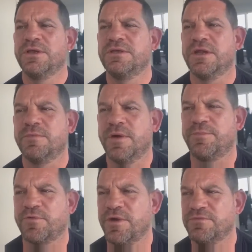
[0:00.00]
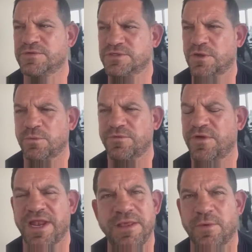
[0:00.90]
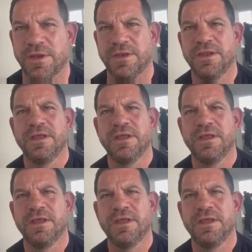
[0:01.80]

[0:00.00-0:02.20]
You know, my grievance is not with anyone.